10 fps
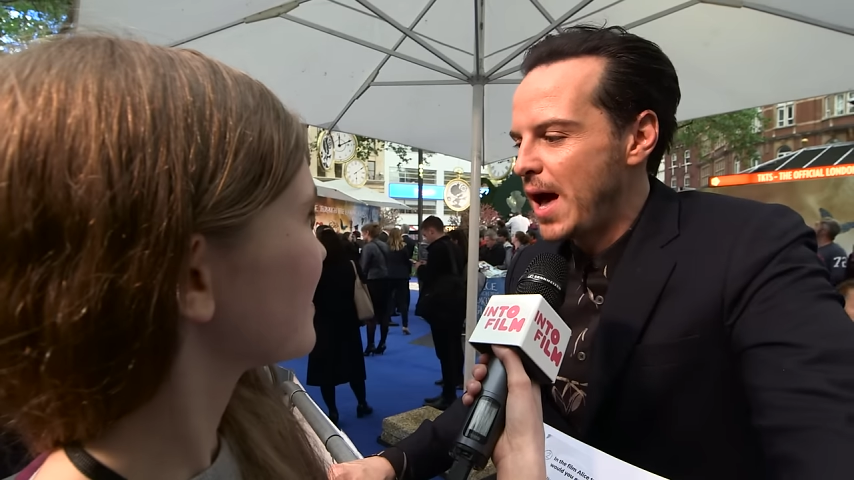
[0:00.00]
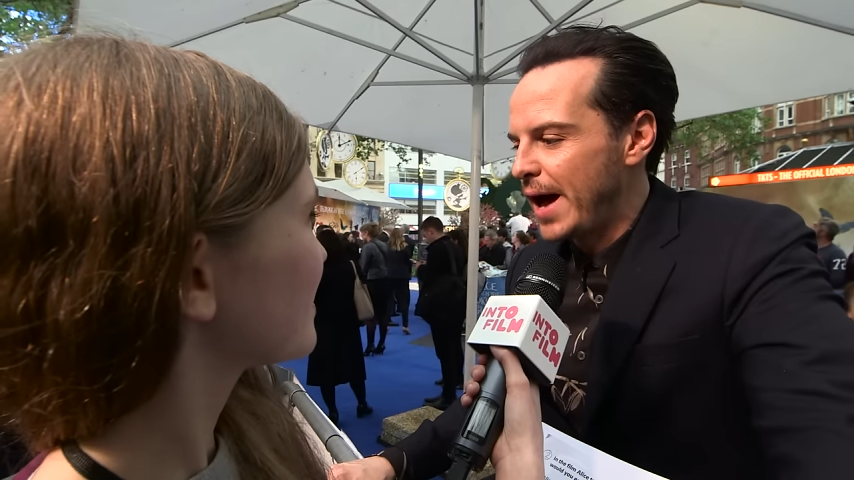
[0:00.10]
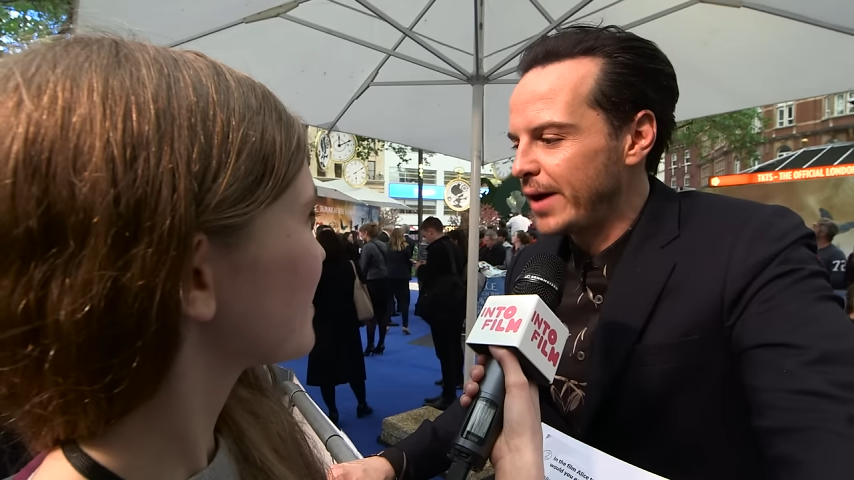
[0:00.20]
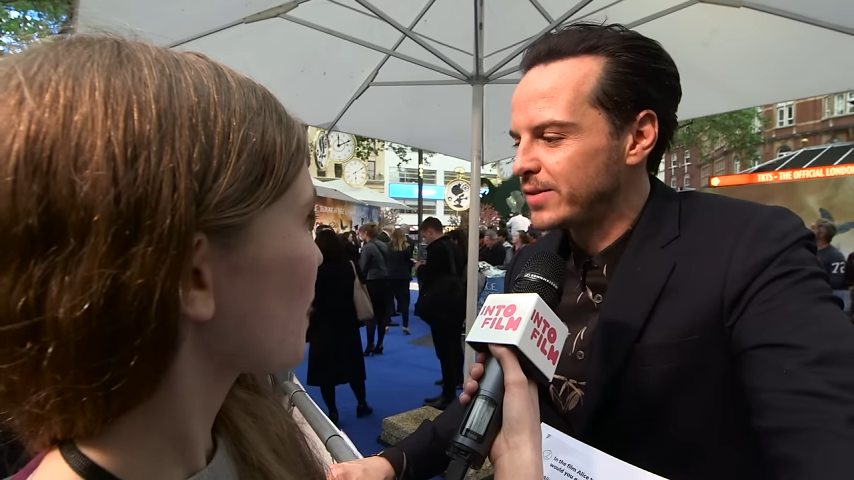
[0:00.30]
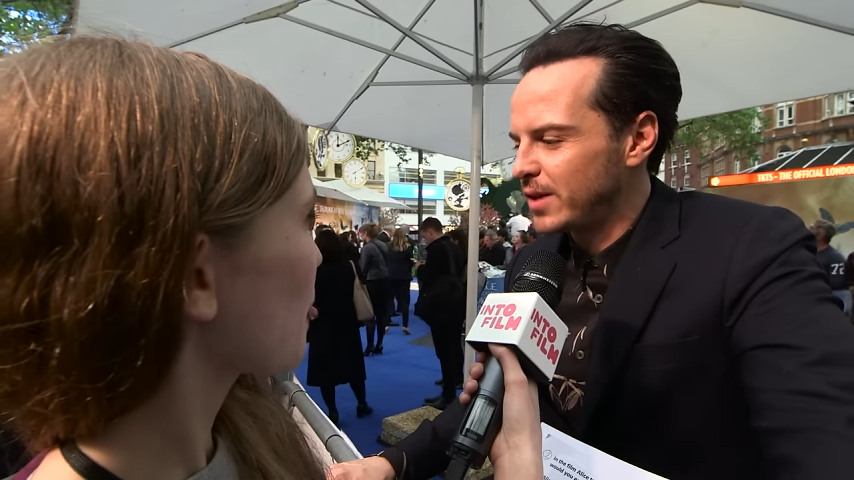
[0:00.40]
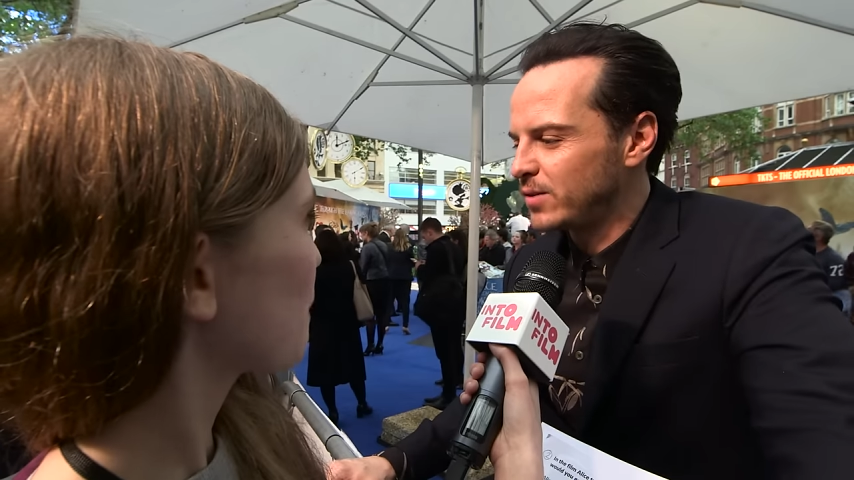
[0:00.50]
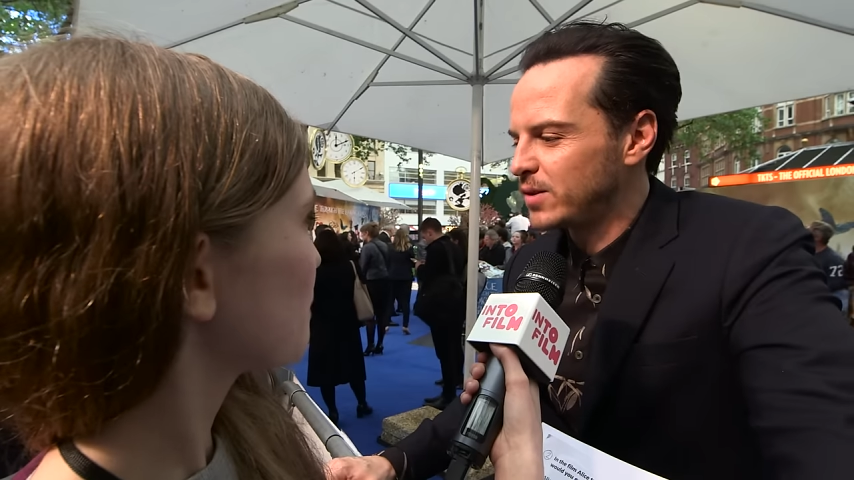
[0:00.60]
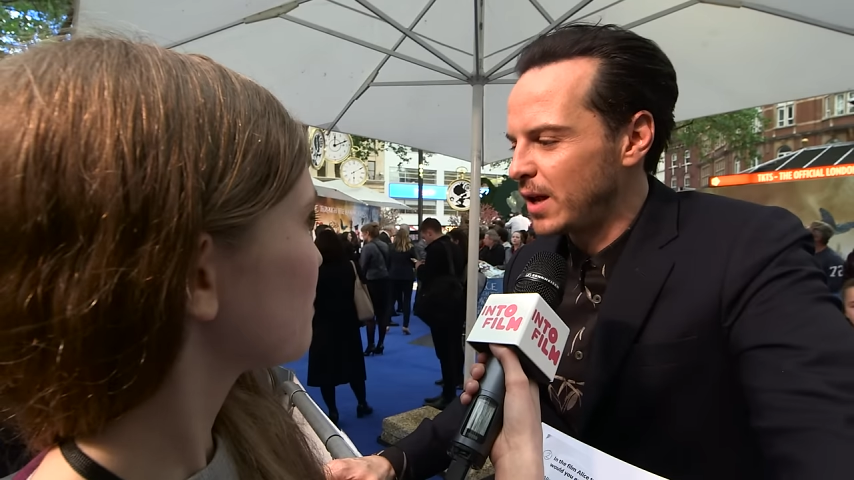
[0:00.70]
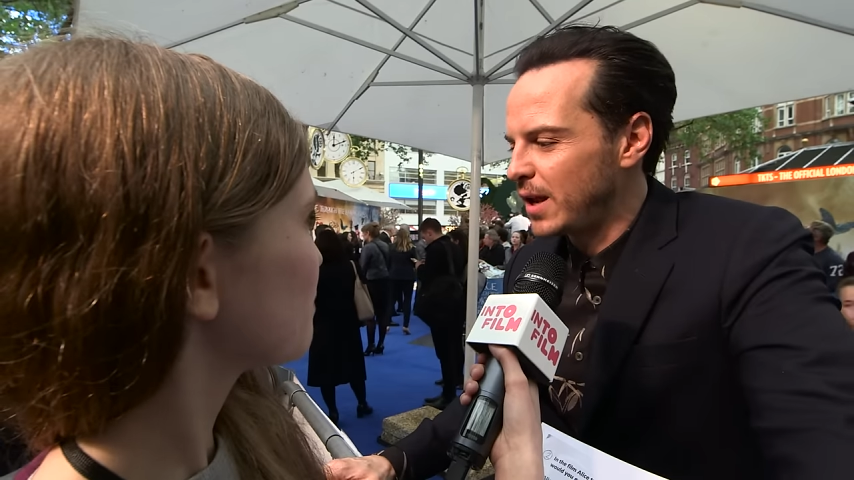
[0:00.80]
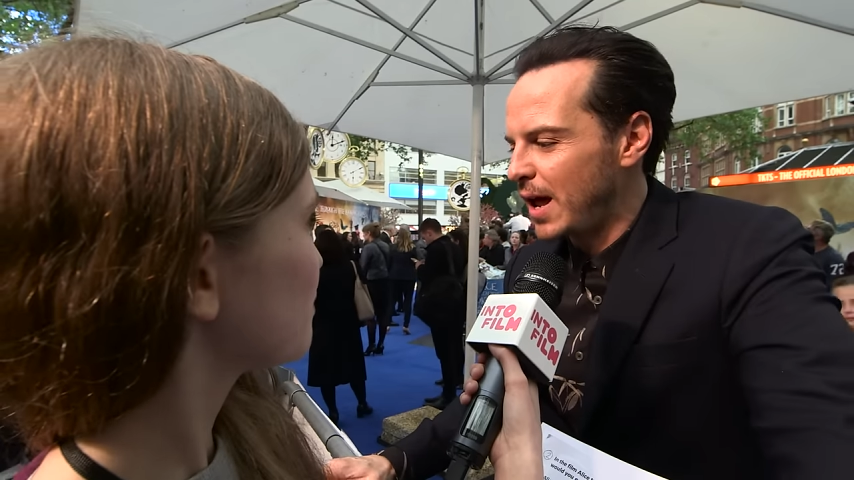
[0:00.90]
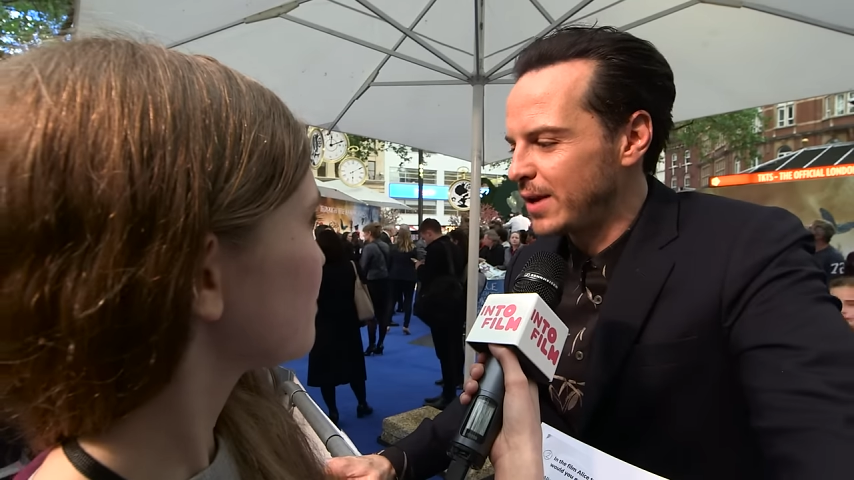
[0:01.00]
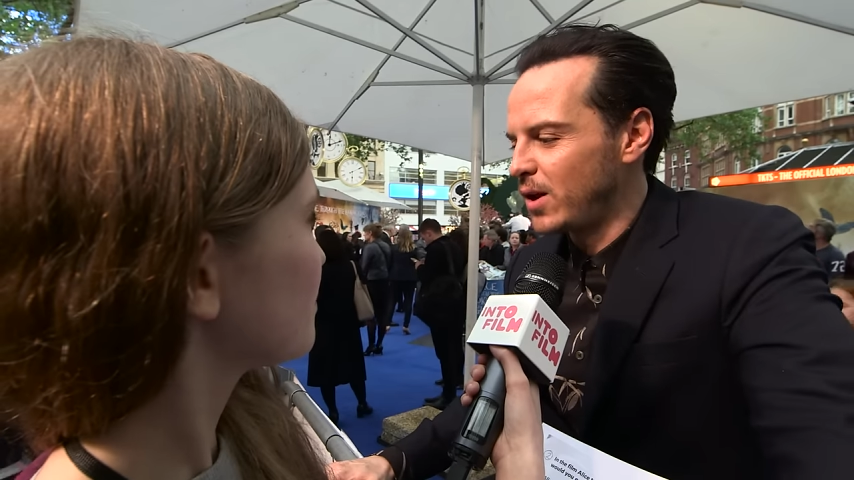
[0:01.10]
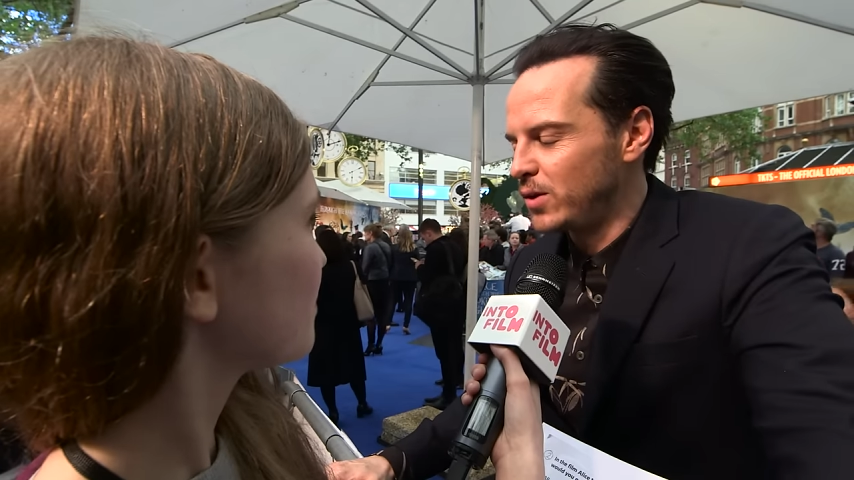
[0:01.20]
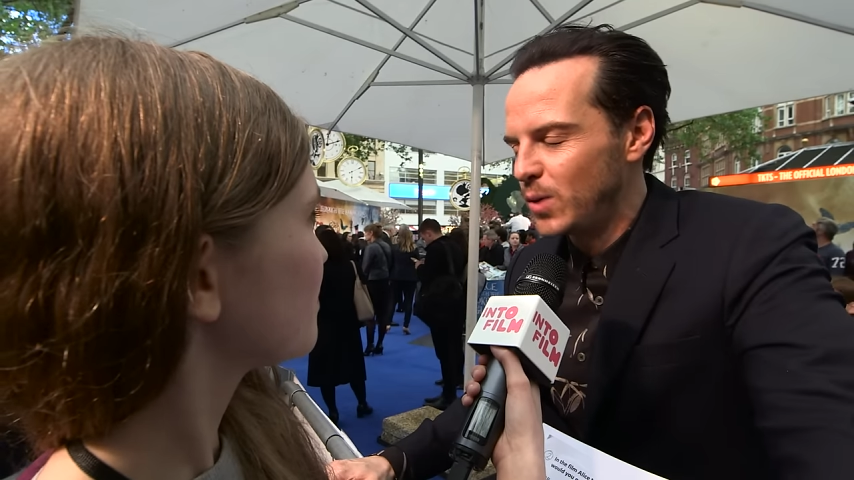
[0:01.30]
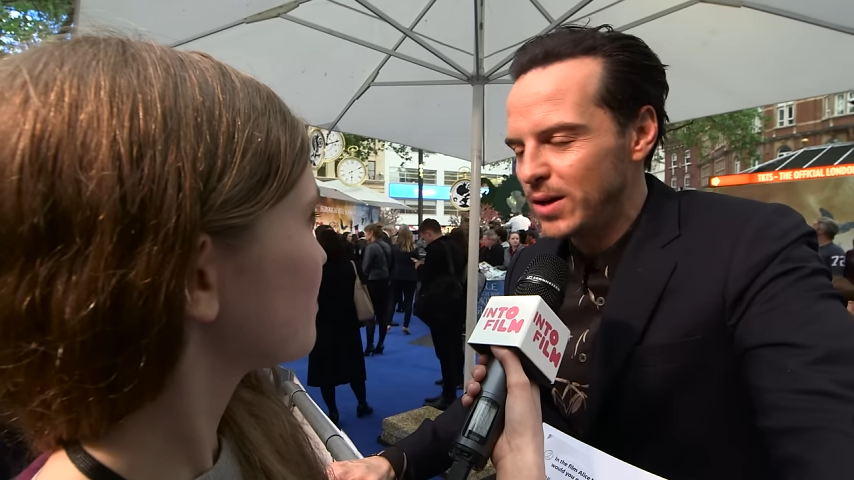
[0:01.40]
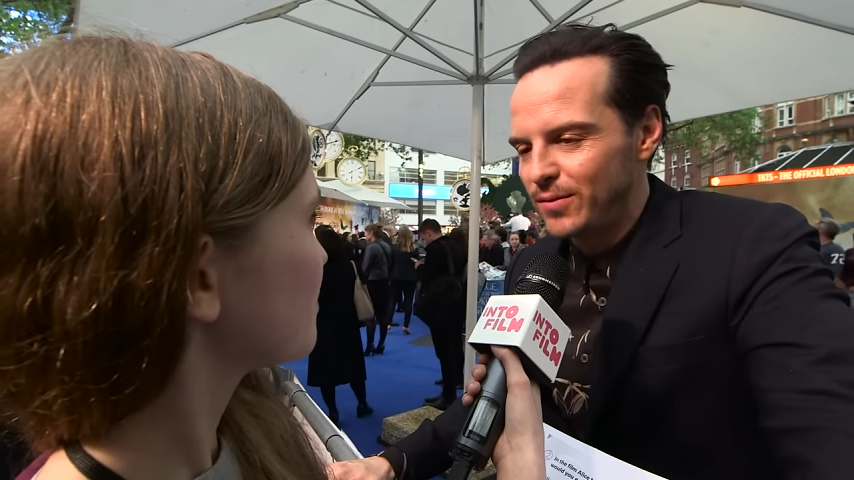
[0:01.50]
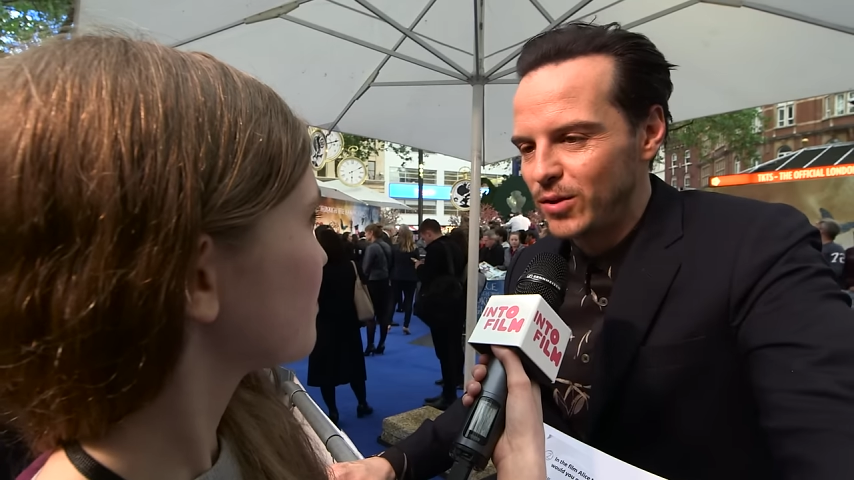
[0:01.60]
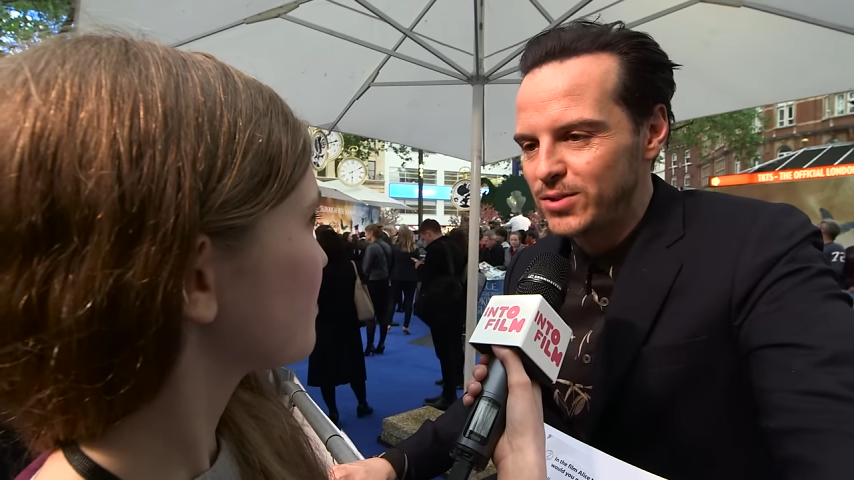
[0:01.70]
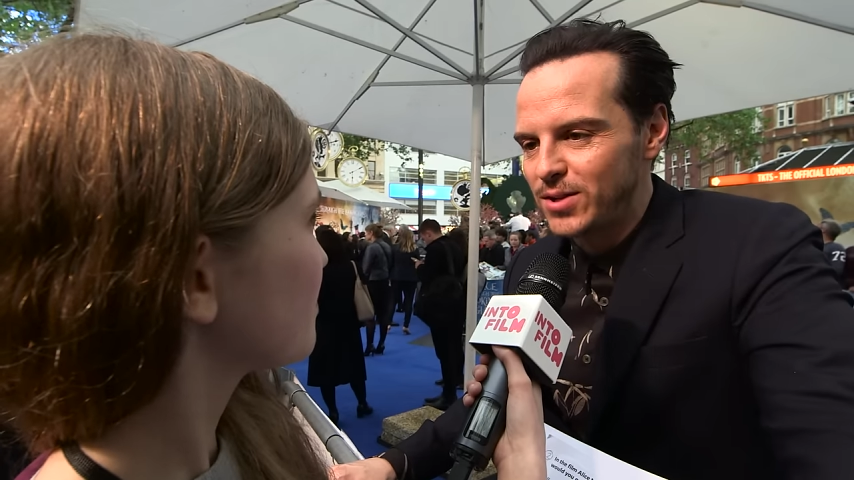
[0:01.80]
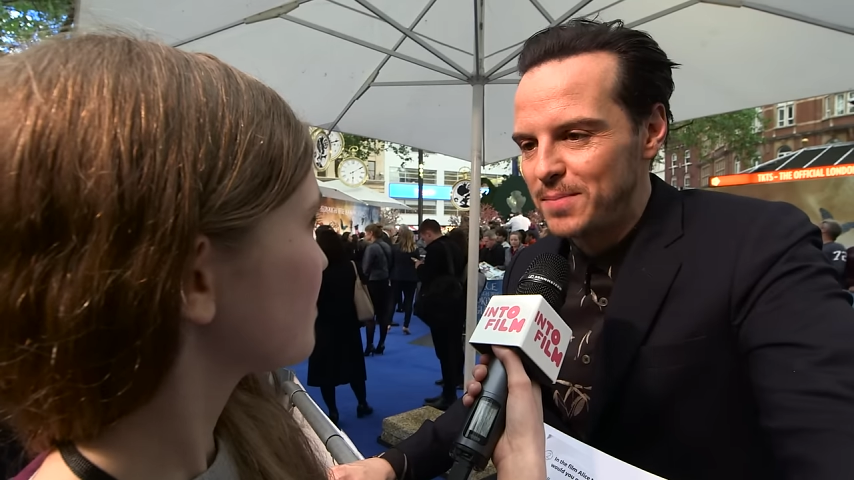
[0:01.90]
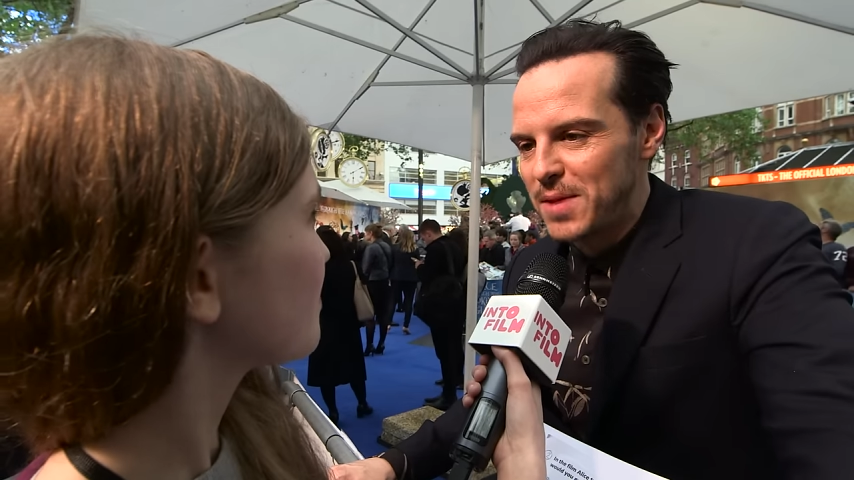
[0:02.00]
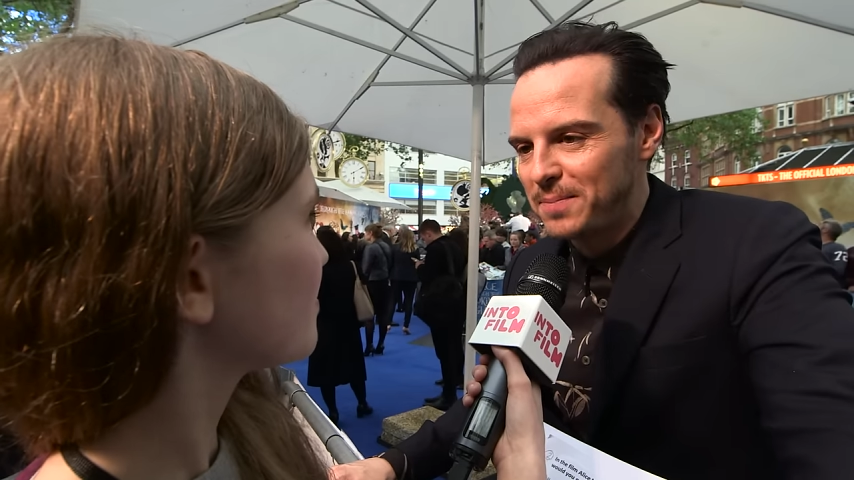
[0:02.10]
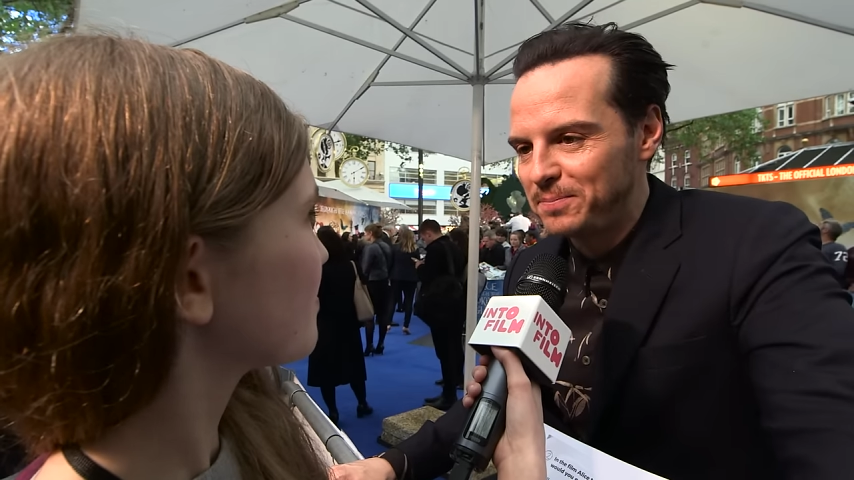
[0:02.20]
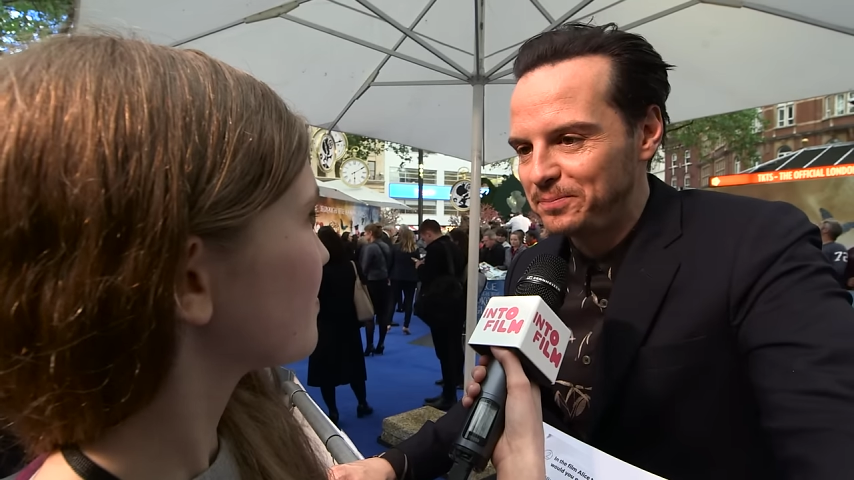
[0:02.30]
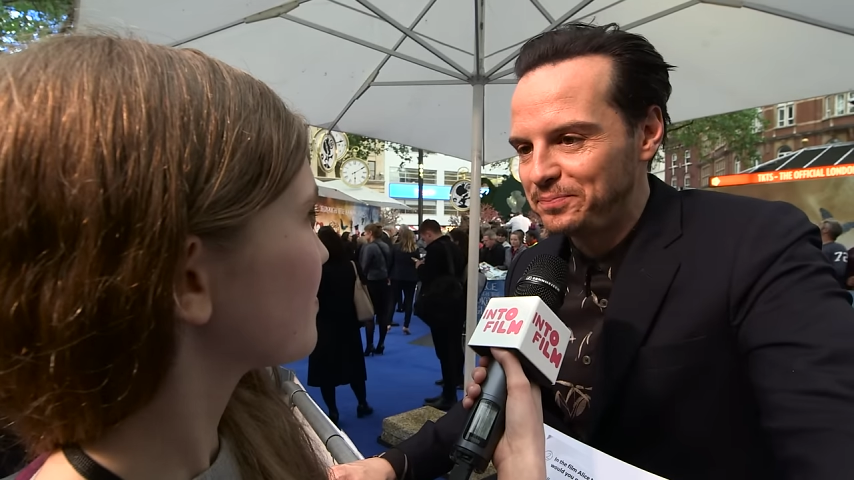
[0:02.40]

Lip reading: Because they knew how to have a good time then.